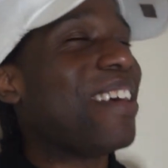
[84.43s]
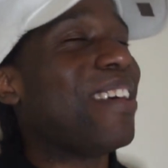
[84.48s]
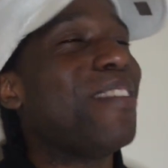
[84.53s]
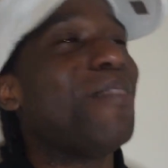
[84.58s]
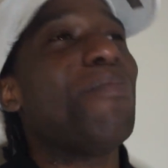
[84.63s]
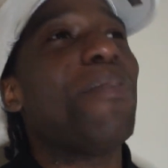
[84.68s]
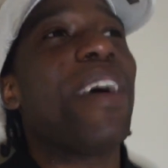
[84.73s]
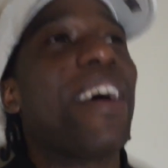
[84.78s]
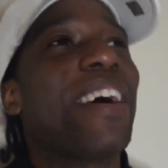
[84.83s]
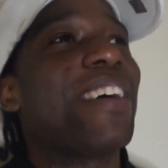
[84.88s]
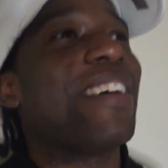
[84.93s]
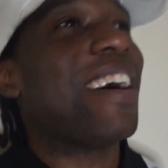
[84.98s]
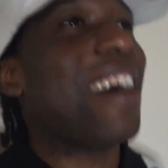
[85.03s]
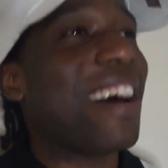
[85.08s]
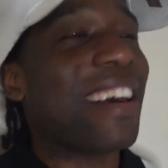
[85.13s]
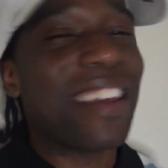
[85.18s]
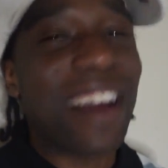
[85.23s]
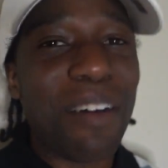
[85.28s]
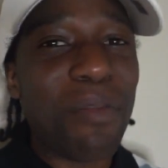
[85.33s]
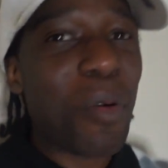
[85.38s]
oh my
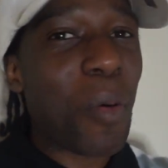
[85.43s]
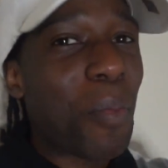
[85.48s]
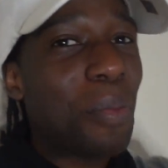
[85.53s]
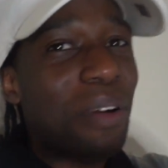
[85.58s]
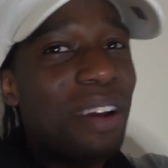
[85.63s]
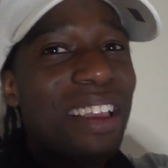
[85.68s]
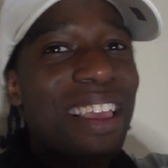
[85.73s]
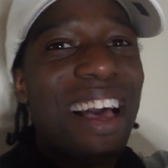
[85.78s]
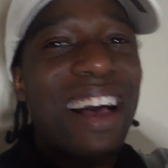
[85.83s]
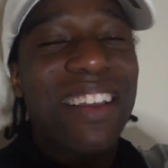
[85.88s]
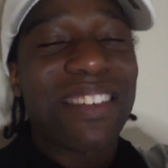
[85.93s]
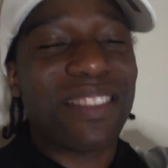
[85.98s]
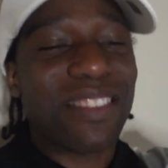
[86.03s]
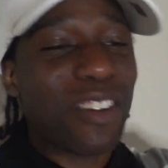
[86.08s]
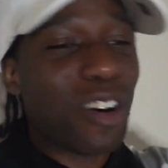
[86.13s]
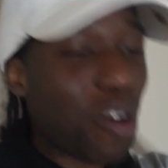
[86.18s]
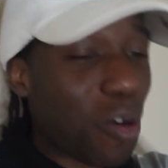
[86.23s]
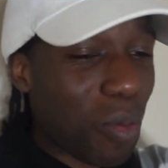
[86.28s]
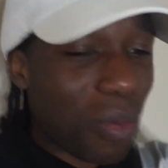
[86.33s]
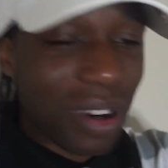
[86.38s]
God, y'all gonna bring y'all
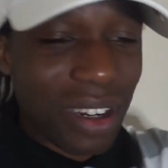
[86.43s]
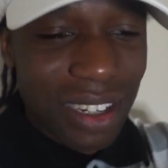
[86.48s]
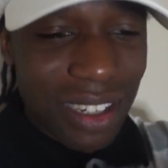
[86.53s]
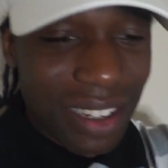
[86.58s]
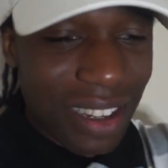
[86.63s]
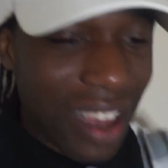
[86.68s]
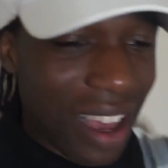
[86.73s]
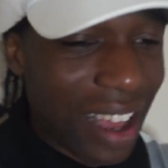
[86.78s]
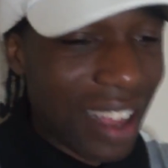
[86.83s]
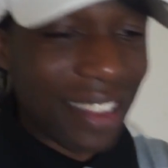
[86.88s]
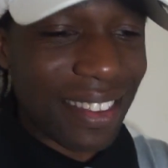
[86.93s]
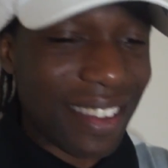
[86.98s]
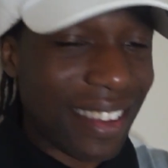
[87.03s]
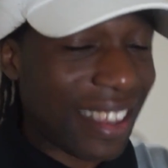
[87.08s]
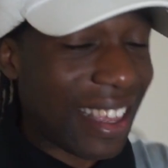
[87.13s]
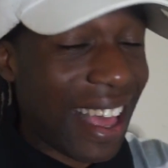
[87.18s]
so much content.